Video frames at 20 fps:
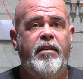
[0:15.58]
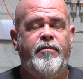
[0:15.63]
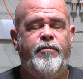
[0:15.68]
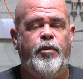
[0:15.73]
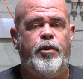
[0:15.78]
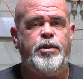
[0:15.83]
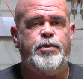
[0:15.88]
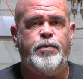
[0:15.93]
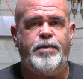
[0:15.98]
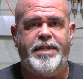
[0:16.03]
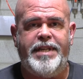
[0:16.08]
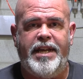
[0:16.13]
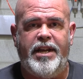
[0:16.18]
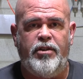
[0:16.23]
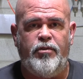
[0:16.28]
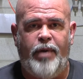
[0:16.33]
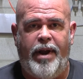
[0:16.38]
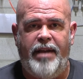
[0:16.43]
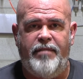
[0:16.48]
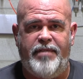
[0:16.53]
First, with the
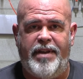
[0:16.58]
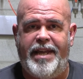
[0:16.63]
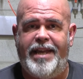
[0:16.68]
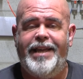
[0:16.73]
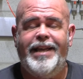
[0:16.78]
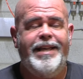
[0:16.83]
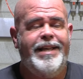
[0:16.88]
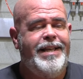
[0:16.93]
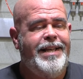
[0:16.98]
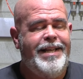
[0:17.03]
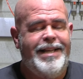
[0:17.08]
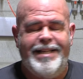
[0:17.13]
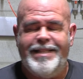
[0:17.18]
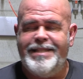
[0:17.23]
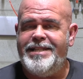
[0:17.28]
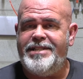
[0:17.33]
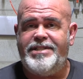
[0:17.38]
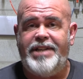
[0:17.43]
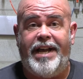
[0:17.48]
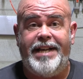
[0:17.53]
engraving,
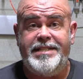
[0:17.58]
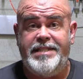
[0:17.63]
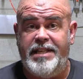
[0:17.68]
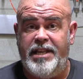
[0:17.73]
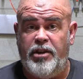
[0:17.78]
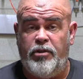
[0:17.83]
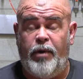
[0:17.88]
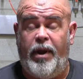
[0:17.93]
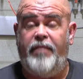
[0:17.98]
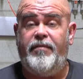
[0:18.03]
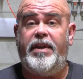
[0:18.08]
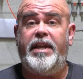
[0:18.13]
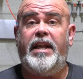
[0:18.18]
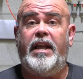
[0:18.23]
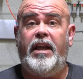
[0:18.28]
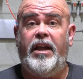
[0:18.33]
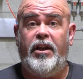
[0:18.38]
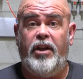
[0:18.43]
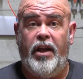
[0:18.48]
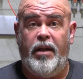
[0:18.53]
the size of the engraving
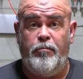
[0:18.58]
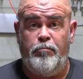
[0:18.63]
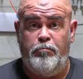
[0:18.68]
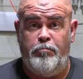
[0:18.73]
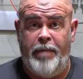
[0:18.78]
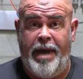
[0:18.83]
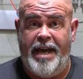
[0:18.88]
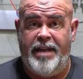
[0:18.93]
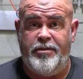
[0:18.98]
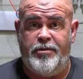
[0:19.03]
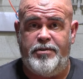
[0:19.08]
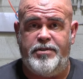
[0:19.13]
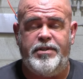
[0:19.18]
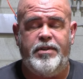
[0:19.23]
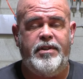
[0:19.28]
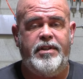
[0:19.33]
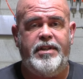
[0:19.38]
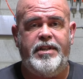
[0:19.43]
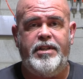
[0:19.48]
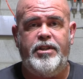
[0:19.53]
matters.
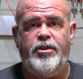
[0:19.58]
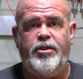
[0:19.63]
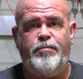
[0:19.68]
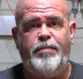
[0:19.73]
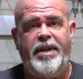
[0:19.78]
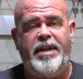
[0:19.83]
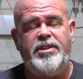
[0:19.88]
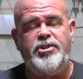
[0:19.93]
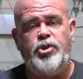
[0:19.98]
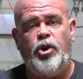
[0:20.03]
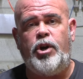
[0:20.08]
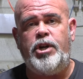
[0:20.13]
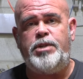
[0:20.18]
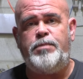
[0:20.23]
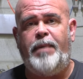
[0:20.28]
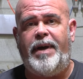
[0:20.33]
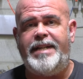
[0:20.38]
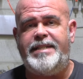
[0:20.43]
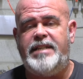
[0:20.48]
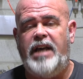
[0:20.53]
You're being
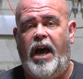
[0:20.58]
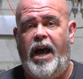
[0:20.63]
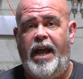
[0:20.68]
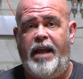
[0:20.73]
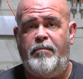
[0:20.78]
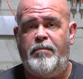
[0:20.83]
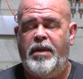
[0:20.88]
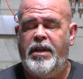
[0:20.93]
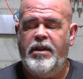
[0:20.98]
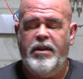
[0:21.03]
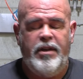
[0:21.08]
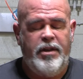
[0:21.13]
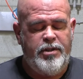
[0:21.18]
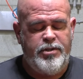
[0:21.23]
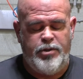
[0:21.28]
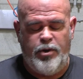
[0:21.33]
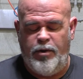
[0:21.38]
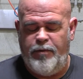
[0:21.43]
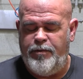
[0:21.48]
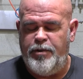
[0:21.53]
charged by time.
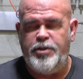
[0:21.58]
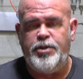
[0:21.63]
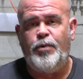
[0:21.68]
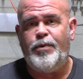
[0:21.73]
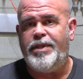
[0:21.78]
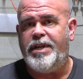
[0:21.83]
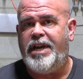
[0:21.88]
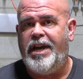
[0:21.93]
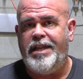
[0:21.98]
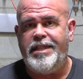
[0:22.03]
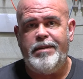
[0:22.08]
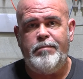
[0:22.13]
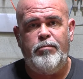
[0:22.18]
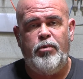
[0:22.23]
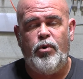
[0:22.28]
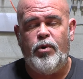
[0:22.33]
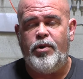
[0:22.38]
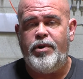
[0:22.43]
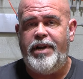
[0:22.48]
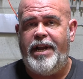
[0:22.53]
So if you're doing a cutting
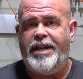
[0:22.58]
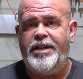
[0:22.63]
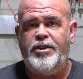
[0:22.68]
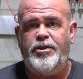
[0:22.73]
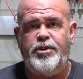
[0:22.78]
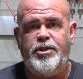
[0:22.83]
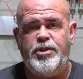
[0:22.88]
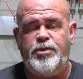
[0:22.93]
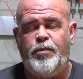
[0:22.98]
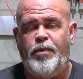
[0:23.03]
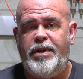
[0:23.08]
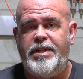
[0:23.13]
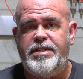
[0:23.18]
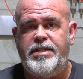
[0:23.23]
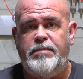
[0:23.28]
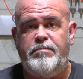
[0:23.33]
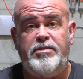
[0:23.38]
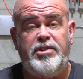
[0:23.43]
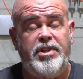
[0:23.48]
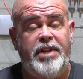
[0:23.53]
board and you just want
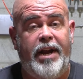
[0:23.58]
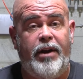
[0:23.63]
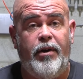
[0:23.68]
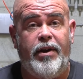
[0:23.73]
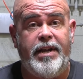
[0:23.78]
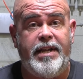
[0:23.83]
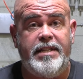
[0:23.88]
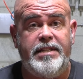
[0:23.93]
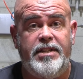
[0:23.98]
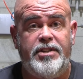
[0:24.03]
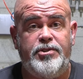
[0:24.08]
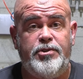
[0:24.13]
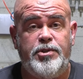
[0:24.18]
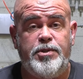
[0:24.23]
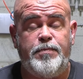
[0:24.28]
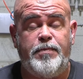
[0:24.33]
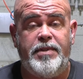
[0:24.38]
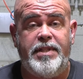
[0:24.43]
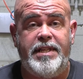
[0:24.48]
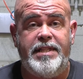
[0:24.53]
some generic
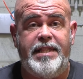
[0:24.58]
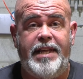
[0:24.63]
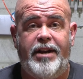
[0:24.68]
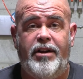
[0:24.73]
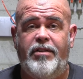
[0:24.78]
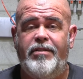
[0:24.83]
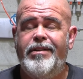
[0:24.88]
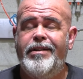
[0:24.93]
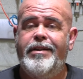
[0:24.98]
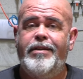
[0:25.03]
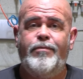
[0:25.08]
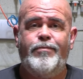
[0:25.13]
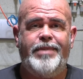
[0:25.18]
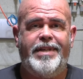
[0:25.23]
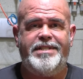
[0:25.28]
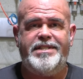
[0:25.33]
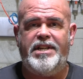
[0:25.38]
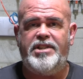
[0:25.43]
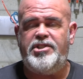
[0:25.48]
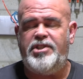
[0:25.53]
initials put in there,
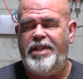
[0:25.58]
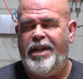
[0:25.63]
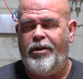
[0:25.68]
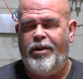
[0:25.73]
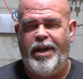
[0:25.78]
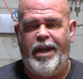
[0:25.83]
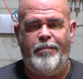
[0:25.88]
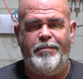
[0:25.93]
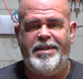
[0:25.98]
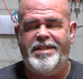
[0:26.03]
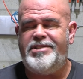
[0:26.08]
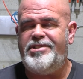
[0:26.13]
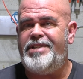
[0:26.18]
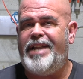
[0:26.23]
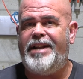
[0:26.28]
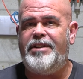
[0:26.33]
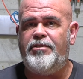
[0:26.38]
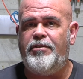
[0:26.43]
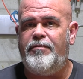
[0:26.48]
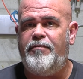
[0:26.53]
when I say generic, I mean
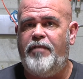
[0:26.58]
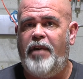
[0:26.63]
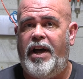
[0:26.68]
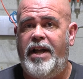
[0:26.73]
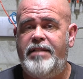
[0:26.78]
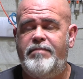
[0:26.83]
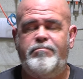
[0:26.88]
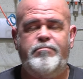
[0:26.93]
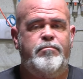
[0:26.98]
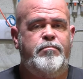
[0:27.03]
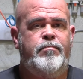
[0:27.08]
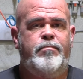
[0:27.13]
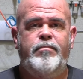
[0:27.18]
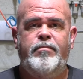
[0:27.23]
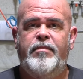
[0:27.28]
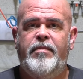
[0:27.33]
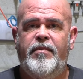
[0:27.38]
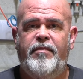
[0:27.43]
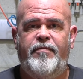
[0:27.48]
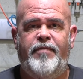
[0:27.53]
standard font.
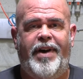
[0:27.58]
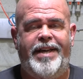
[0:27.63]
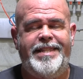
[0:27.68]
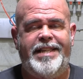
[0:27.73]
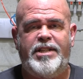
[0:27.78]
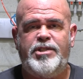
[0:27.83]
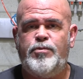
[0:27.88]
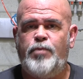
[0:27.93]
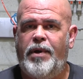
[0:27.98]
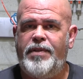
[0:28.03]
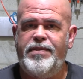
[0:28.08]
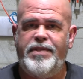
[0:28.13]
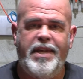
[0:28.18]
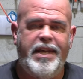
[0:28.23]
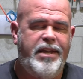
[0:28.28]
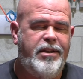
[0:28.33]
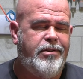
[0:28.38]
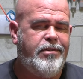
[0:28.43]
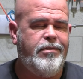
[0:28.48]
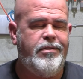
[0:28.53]
Fine, that's one
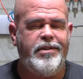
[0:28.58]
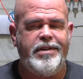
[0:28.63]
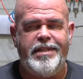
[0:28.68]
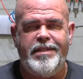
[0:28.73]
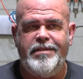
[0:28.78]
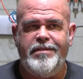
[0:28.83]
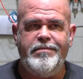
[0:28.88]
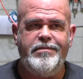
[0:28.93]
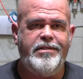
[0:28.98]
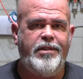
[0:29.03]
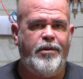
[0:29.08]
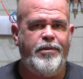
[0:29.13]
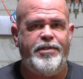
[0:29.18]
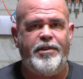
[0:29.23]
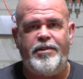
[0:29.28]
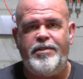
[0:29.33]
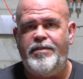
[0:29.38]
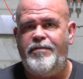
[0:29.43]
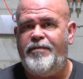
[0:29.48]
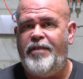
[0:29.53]
thing. You're looking,
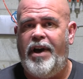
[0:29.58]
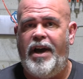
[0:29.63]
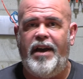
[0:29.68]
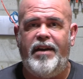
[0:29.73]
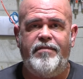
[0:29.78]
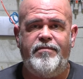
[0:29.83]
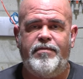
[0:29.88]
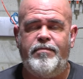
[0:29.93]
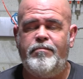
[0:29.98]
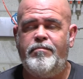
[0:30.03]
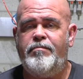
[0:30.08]
$35